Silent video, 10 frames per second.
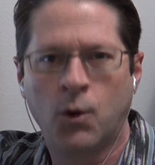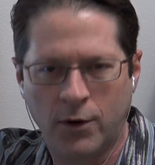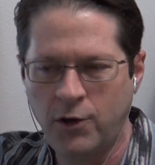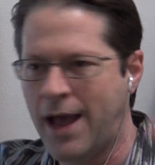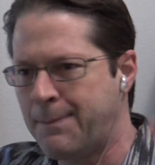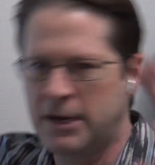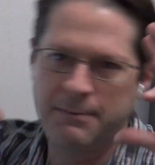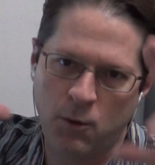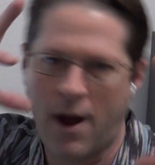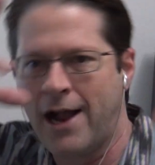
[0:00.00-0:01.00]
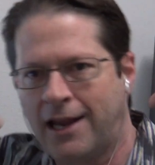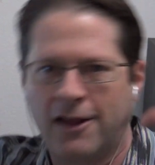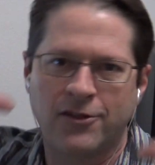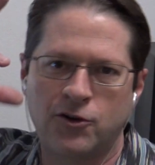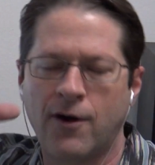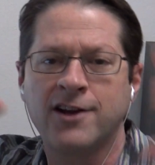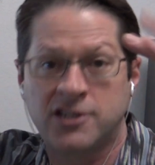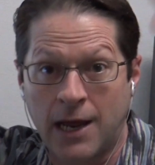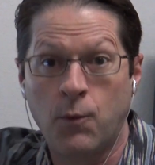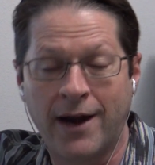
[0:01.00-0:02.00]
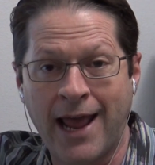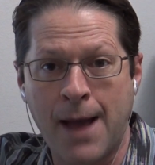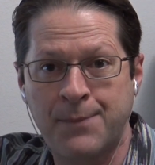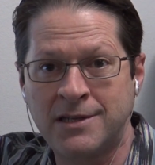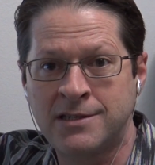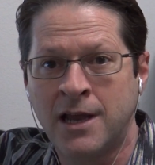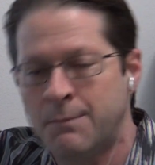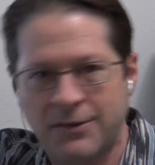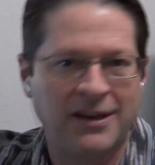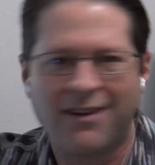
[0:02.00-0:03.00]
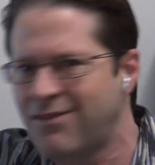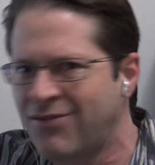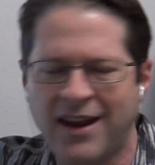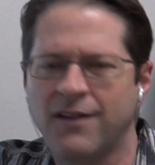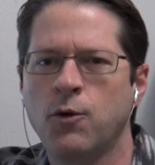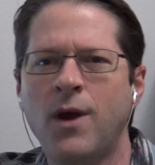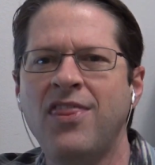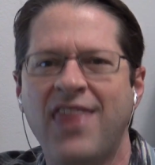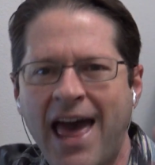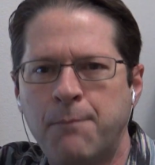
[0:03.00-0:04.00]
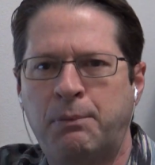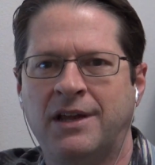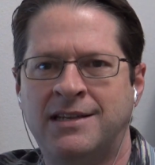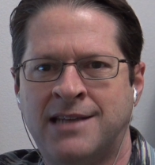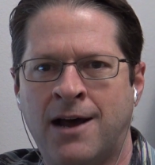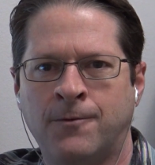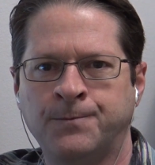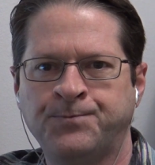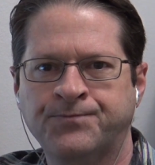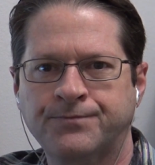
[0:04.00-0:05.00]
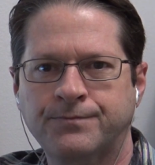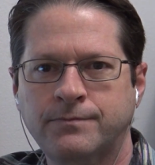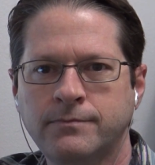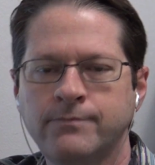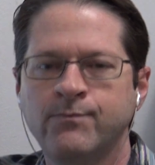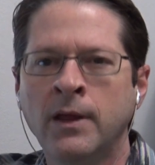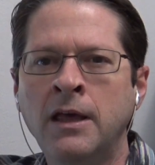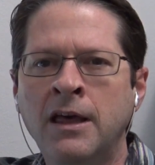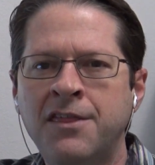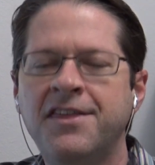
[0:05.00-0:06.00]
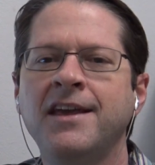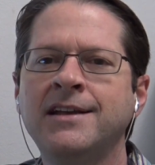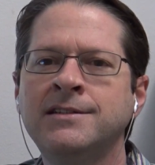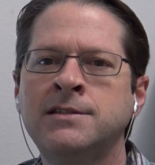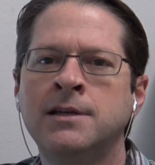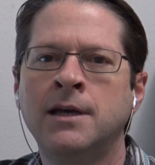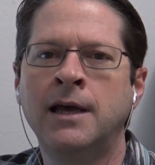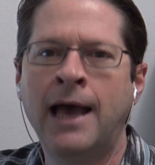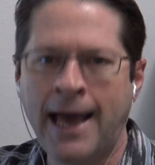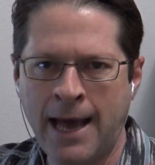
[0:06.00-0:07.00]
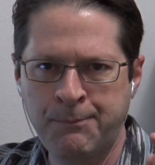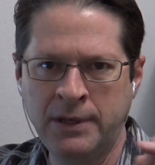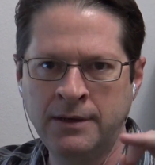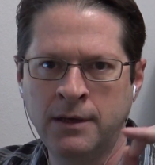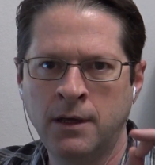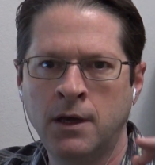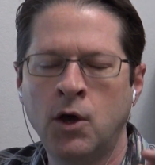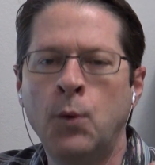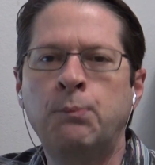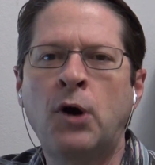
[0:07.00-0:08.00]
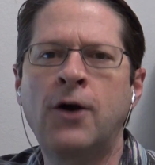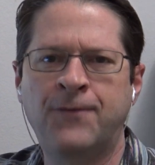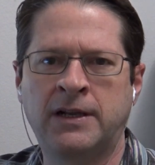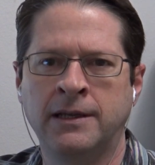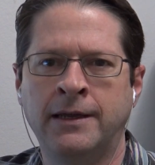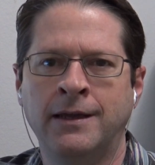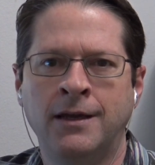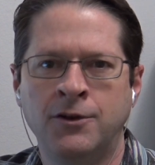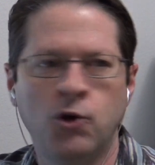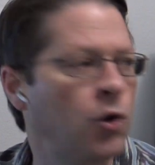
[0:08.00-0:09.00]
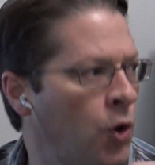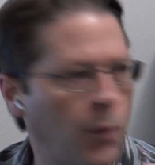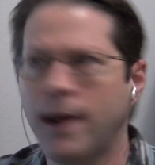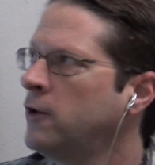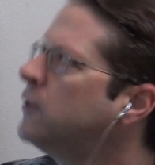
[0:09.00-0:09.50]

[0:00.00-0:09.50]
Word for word: when you happen to be walking in the direction that one happens, but then think of the way that plays out. Things happen perfectly. Don't go around